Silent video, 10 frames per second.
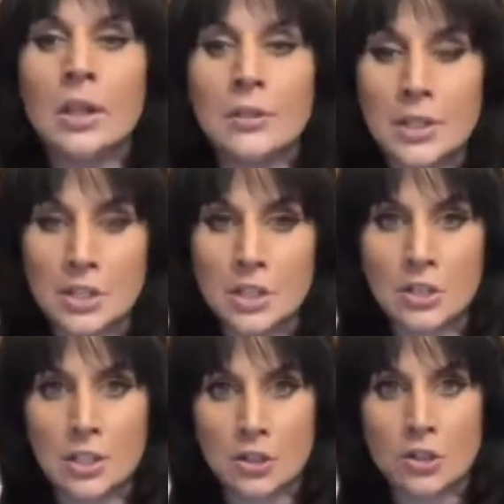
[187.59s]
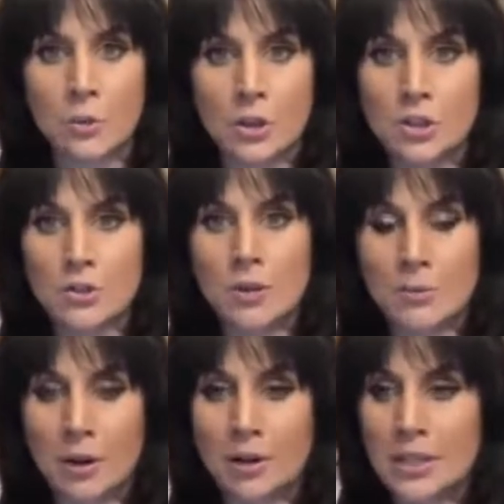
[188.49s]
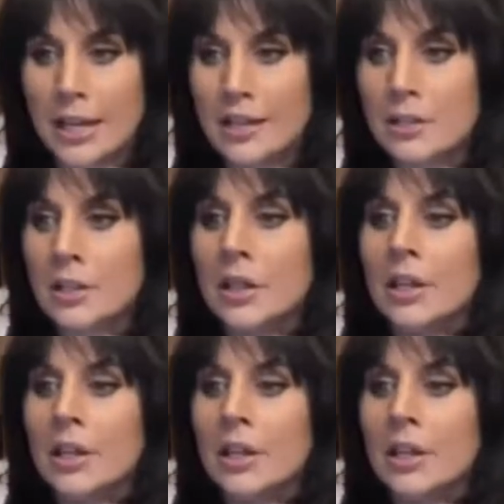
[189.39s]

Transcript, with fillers: This is an issue on StreamYard's end,